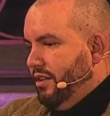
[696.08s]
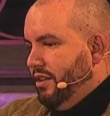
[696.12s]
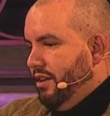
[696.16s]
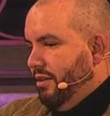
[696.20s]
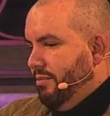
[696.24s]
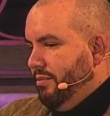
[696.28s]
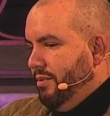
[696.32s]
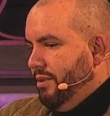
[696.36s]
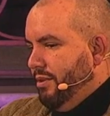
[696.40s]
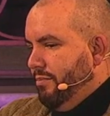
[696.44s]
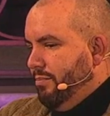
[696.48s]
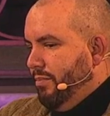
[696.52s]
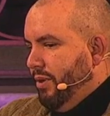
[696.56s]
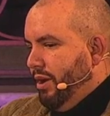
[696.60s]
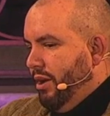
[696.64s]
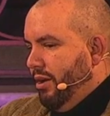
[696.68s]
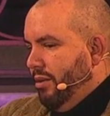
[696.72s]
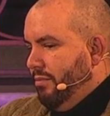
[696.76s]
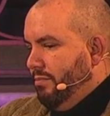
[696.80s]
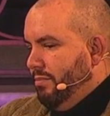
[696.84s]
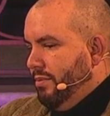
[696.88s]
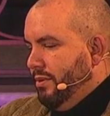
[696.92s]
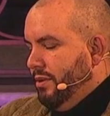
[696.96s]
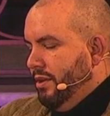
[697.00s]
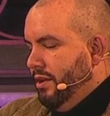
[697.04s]
ended up in a
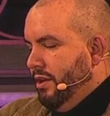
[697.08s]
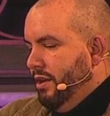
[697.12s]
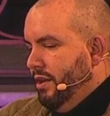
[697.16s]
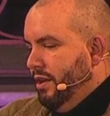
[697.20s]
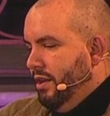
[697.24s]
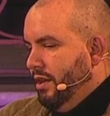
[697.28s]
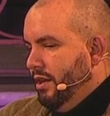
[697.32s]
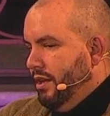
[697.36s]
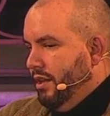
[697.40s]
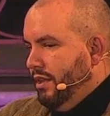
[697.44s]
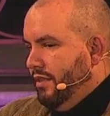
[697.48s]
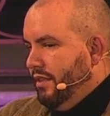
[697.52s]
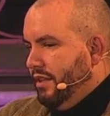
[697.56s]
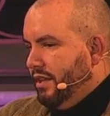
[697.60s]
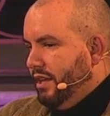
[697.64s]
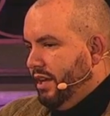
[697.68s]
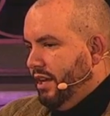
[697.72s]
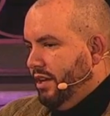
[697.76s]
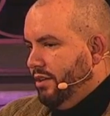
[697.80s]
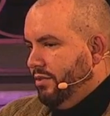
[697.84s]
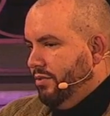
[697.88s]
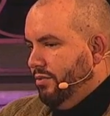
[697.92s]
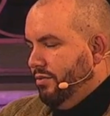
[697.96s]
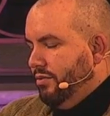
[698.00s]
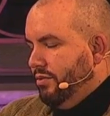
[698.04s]
pub in the
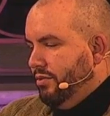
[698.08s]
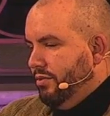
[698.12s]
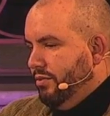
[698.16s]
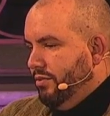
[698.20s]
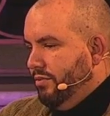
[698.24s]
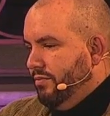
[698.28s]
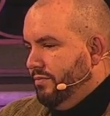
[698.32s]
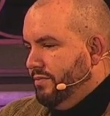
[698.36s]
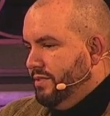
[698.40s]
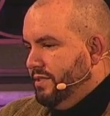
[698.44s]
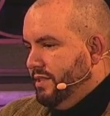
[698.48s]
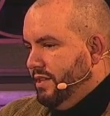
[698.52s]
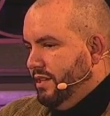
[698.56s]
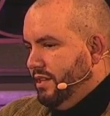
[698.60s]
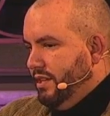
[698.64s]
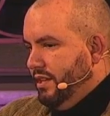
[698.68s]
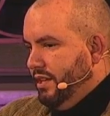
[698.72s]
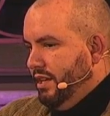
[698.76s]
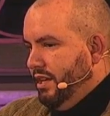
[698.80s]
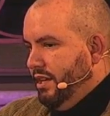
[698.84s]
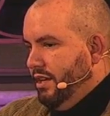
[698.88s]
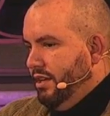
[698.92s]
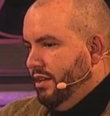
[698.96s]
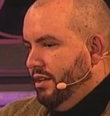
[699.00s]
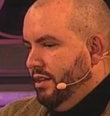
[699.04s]
gay quarter of
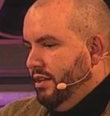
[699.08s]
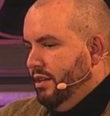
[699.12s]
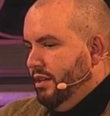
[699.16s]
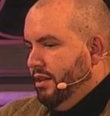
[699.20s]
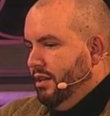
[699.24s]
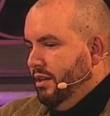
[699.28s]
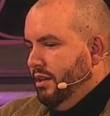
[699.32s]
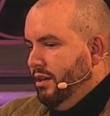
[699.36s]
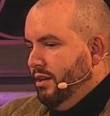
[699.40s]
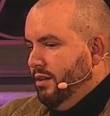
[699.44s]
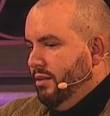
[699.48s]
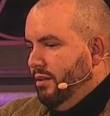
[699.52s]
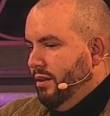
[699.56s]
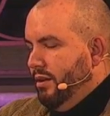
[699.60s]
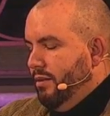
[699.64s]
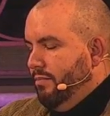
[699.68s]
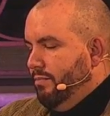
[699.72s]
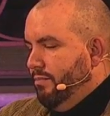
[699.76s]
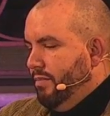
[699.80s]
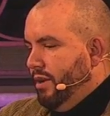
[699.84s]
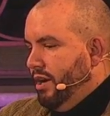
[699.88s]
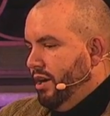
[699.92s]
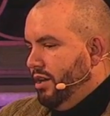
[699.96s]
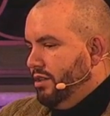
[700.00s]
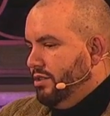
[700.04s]
Sydney,
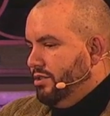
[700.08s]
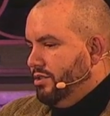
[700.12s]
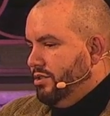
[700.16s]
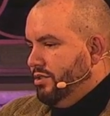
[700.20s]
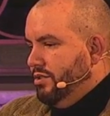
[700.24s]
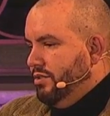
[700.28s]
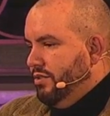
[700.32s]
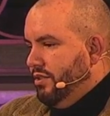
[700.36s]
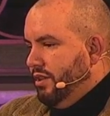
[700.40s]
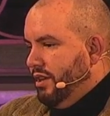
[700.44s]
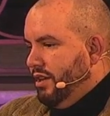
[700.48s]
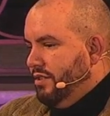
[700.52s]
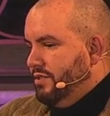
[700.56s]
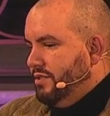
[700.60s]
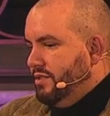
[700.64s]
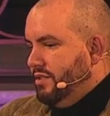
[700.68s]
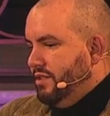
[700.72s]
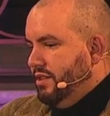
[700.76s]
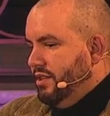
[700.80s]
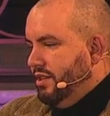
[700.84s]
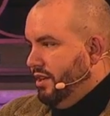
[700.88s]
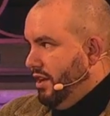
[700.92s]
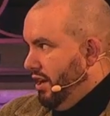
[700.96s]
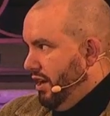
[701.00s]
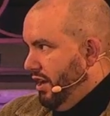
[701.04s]
um, March
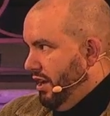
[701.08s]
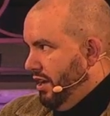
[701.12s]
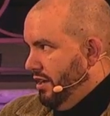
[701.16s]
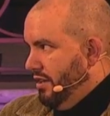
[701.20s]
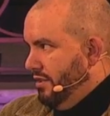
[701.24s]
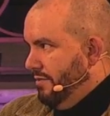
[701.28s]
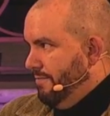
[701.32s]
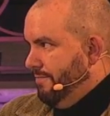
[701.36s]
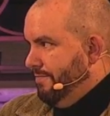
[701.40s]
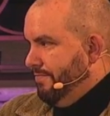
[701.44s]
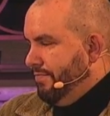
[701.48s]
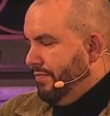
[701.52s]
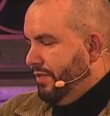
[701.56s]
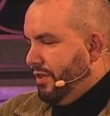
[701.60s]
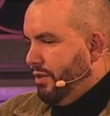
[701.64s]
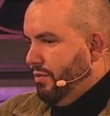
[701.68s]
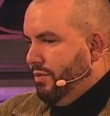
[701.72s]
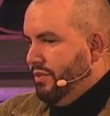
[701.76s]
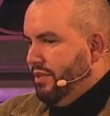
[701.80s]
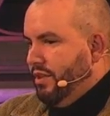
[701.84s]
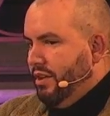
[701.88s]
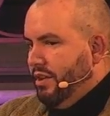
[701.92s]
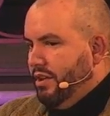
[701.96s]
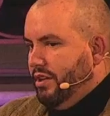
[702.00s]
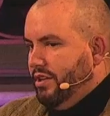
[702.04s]
2009,
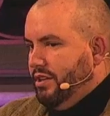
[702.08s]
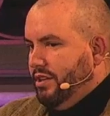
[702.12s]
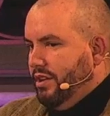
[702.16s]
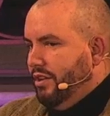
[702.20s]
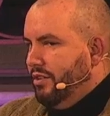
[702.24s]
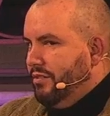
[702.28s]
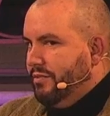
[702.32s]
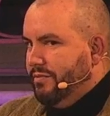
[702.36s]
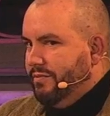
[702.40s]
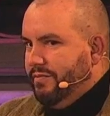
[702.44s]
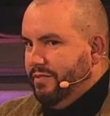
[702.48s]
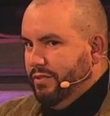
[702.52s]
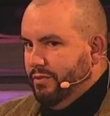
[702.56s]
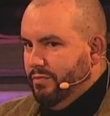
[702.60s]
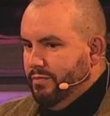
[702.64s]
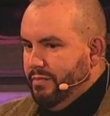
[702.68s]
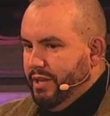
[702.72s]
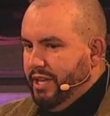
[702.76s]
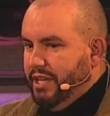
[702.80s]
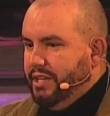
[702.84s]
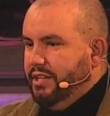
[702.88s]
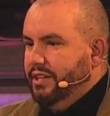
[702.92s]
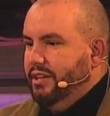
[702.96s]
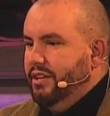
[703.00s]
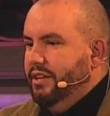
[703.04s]
with a young
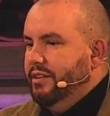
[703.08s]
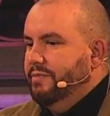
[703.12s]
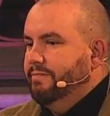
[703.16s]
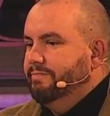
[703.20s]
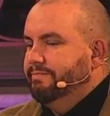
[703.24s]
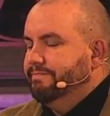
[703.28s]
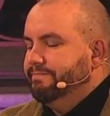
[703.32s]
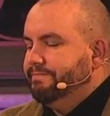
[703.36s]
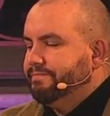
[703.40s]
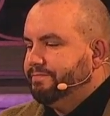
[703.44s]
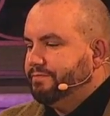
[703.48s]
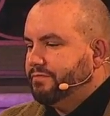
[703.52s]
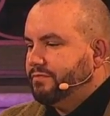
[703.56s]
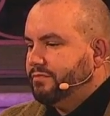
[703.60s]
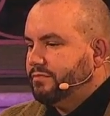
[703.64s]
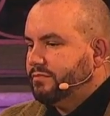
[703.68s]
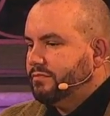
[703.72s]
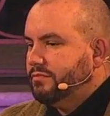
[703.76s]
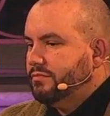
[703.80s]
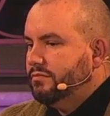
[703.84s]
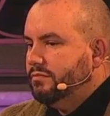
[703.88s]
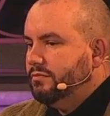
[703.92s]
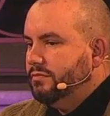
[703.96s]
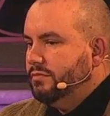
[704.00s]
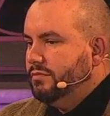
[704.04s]
filmmaker.
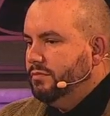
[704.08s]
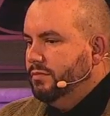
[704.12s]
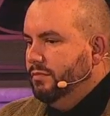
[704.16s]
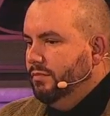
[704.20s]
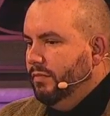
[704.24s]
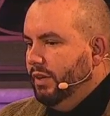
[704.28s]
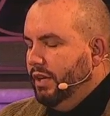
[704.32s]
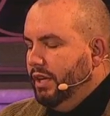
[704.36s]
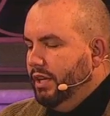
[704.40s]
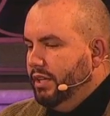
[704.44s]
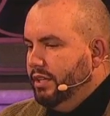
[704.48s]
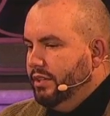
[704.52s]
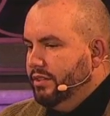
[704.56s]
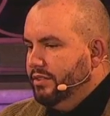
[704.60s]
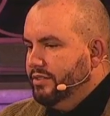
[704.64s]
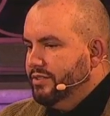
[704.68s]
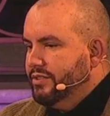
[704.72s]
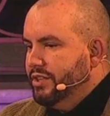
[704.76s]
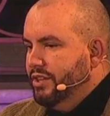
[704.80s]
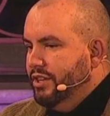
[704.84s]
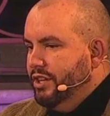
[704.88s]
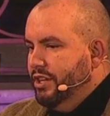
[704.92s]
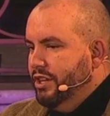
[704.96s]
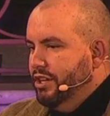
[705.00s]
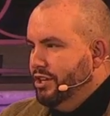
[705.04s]

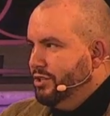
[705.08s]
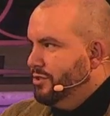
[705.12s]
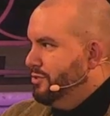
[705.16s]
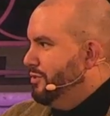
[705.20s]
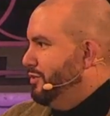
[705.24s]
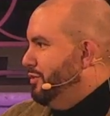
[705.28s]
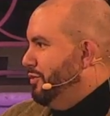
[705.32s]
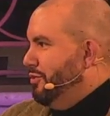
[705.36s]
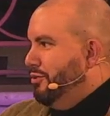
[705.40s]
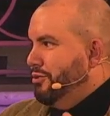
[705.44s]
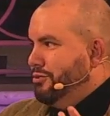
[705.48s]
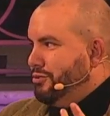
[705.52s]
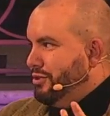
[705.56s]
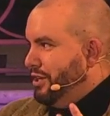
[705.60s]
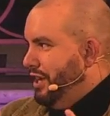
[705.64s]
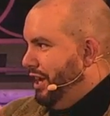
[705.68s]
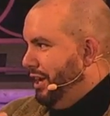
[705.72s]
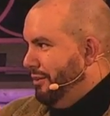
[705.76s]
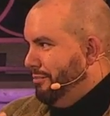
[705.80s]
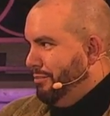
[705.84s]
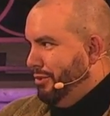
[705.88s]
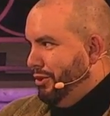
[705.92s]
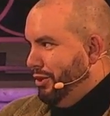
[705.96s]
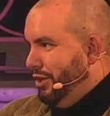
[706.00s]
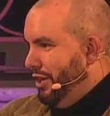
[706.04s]
And Audrey
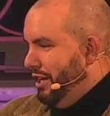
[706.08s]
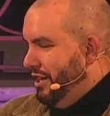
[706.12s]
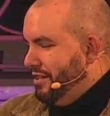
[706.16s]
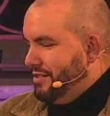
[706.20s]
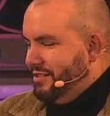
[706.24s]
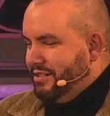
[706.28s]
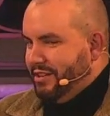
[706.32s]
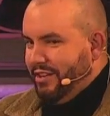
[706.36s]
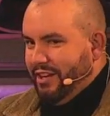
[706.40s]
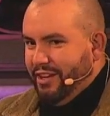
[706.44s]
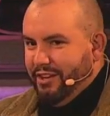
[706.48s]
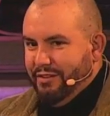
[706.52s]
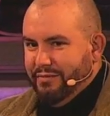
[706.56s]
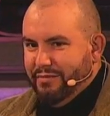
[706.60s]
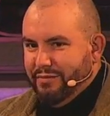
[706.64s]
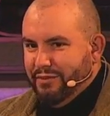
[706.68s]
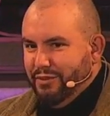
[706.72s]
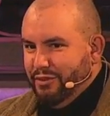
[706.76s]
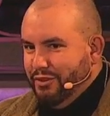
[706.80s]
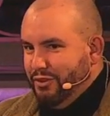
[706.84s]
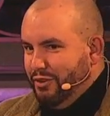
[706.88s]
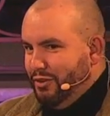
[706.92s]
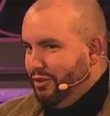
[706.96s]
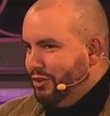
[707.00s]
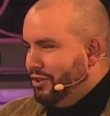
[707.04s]
Hepburn esque kind of
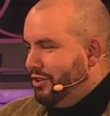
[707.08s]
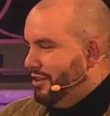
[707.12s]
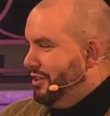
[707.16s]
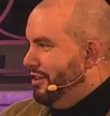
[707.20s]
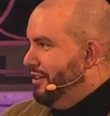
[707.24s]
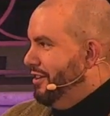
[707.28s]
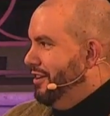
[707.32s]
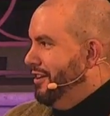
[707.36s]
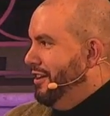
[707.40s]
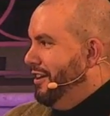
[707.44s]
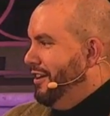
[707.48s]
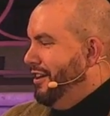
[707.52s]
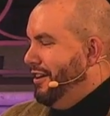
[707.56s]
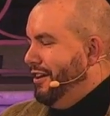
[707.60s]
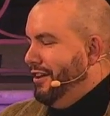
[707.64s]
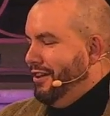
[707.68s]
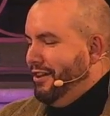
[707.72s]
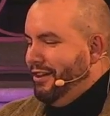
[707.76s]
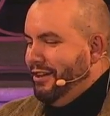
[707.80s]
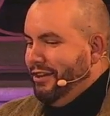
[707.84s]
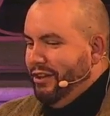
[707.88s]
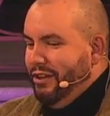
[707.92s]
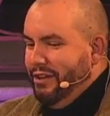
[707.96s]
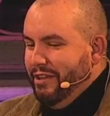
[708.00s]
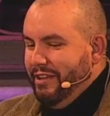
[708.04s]
look.
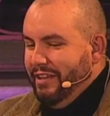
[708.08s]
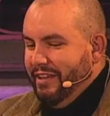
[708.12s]
Uh,